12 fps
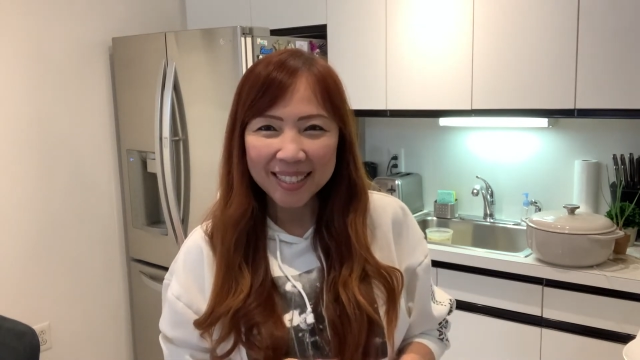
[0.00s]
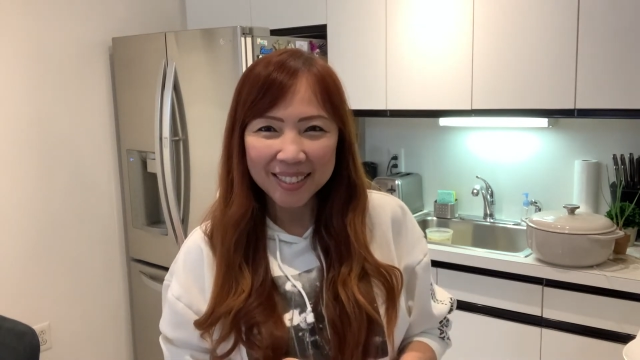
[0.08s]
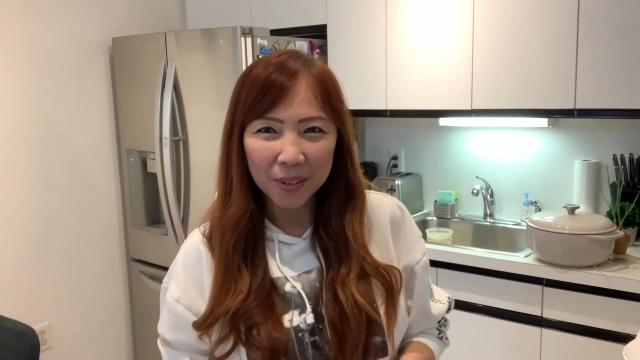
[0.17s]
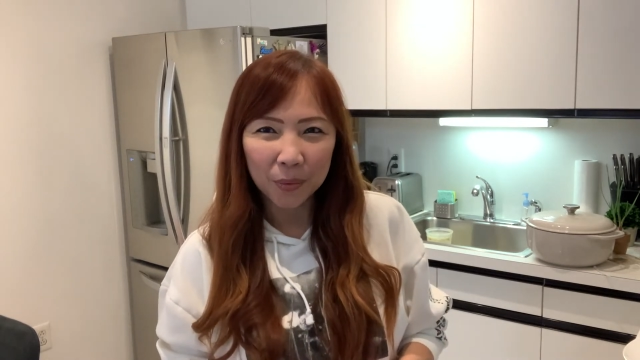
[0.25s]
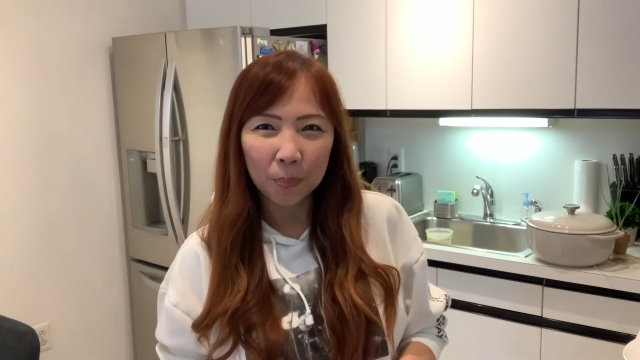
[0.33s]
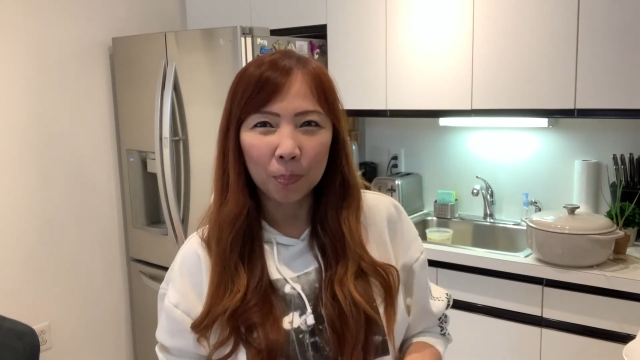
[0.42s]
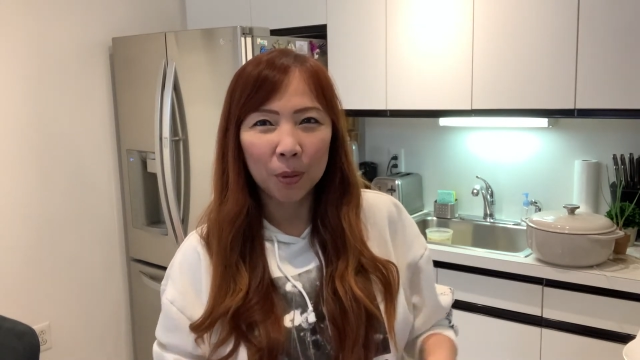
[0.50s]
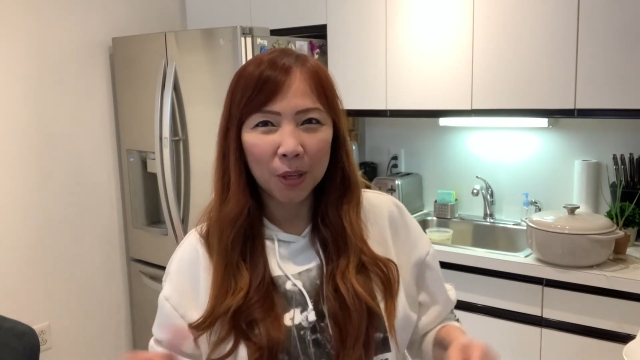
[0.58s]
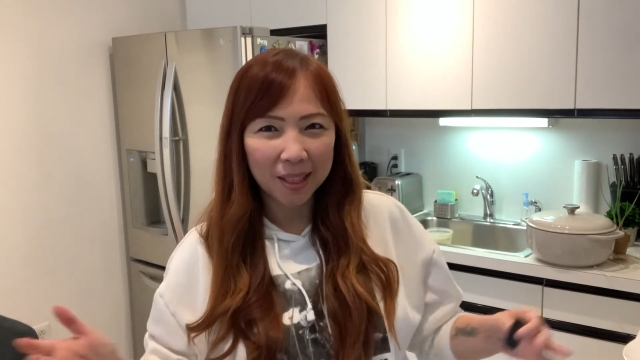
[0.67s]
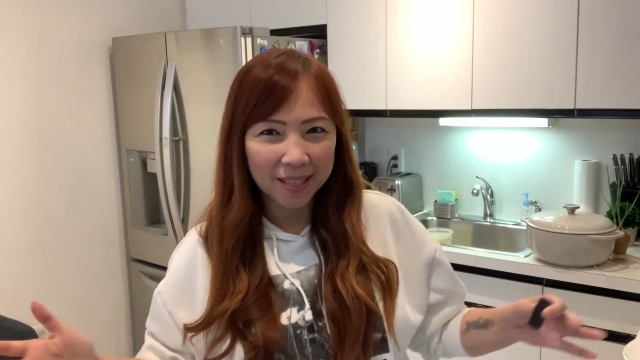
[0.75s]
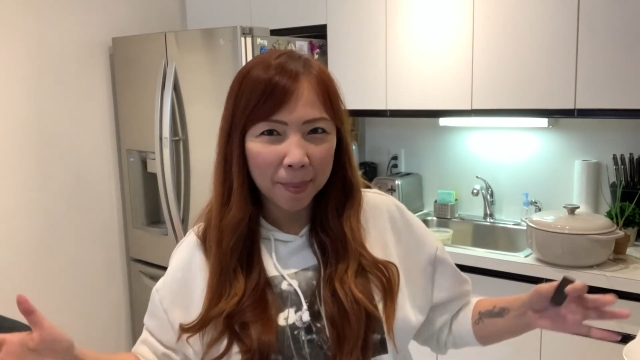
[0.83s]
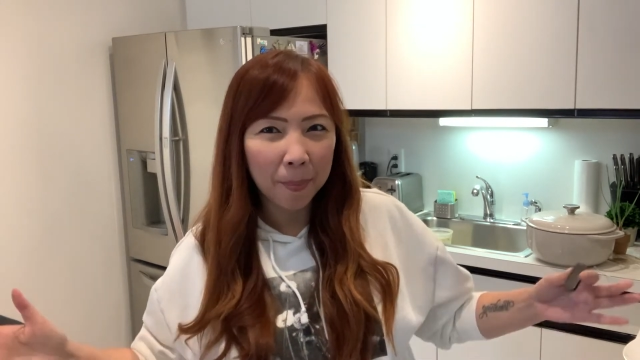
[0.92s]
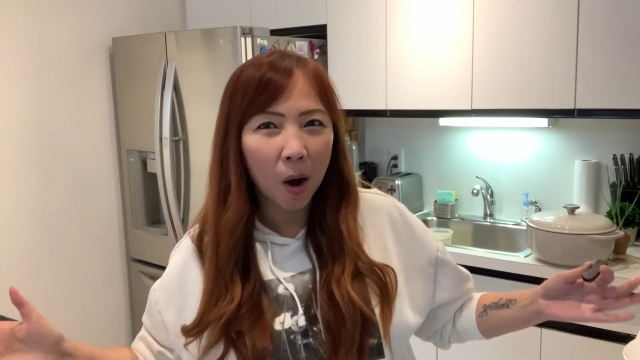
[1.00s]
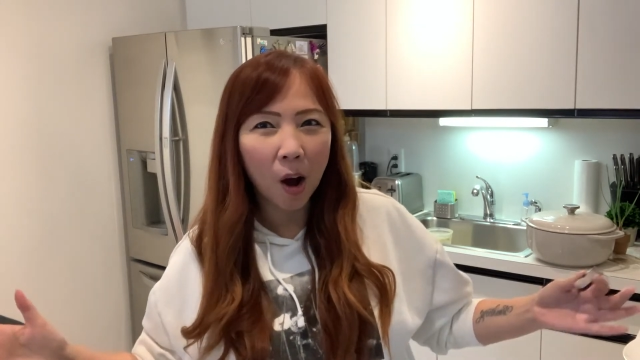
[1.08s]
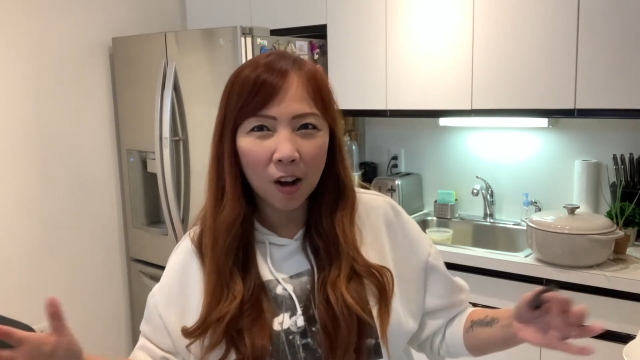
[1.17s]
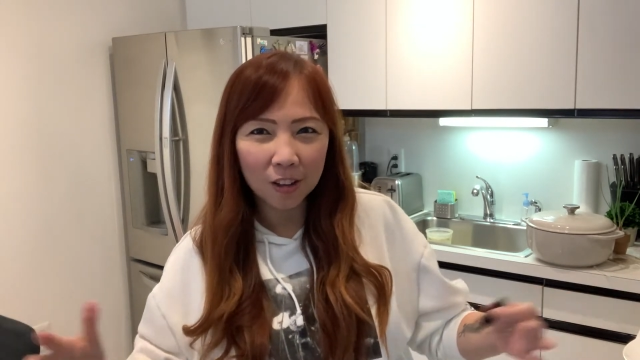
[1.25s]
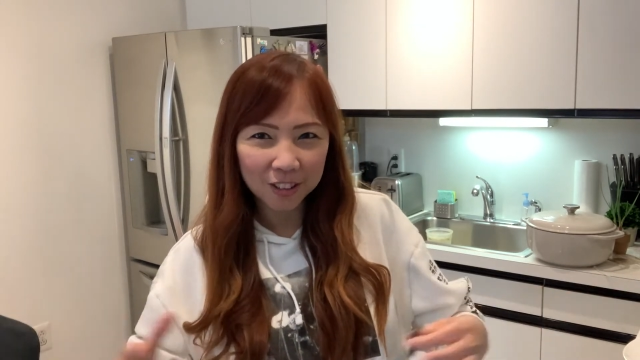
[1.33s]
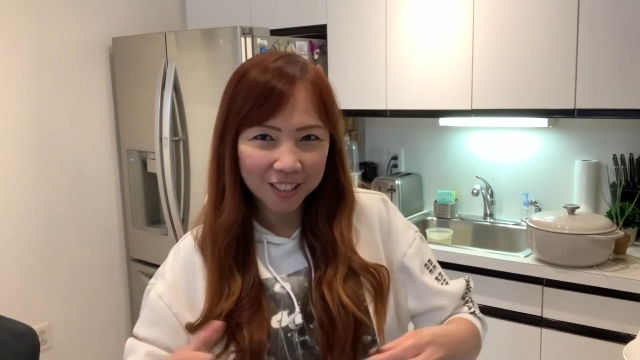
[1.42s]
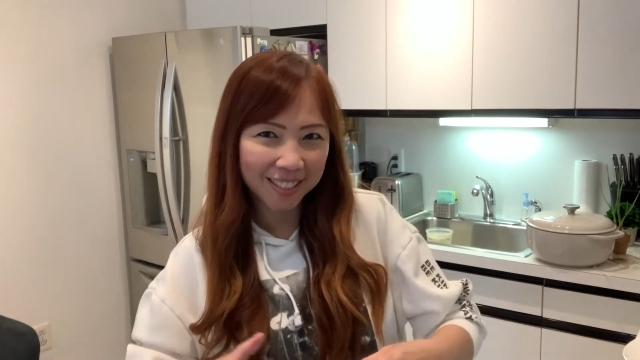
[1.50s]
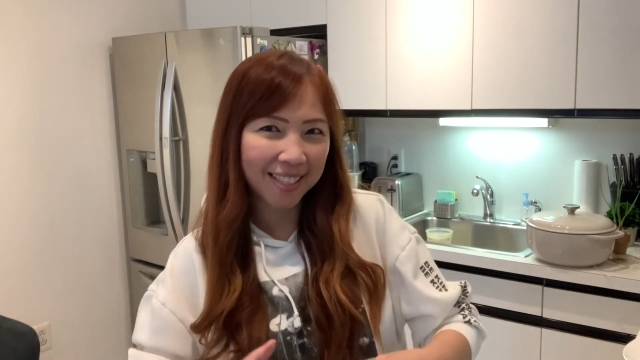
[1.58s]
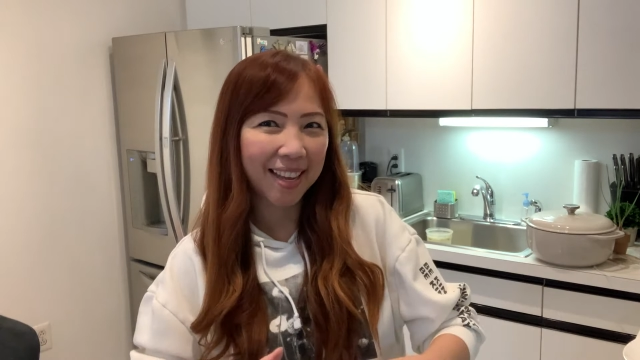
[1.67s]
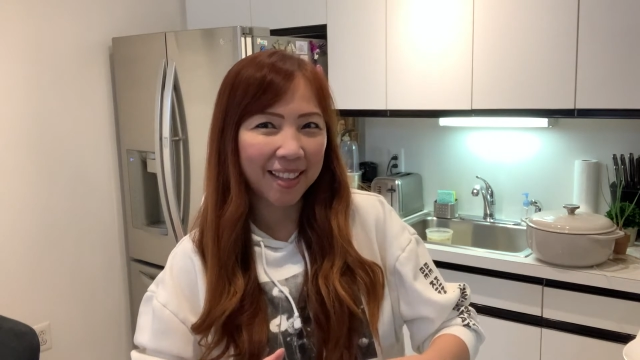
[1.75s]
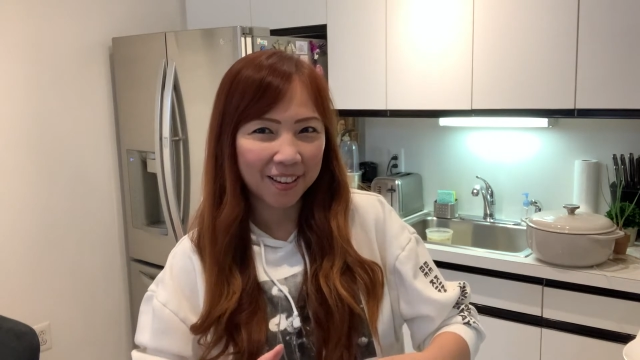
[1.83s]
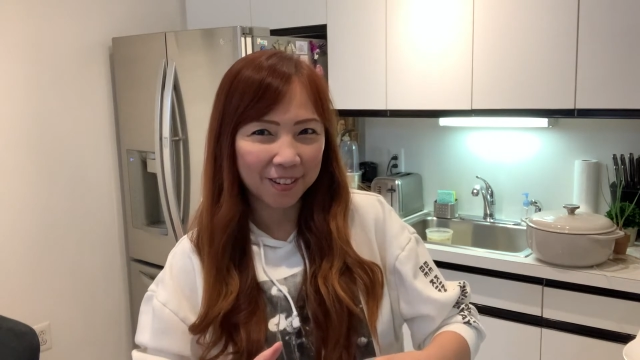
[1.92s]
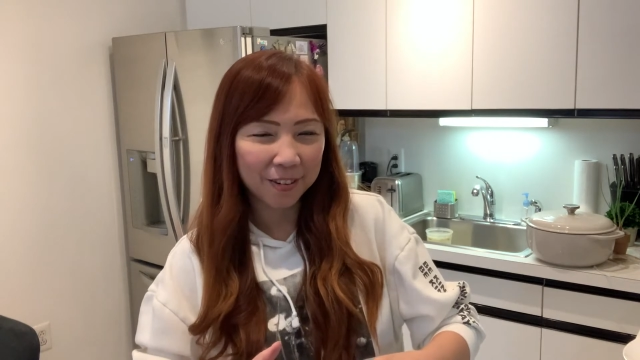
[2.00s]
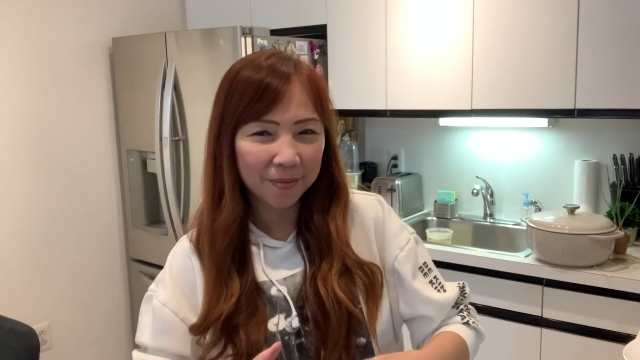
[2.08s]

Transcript: So put them all together.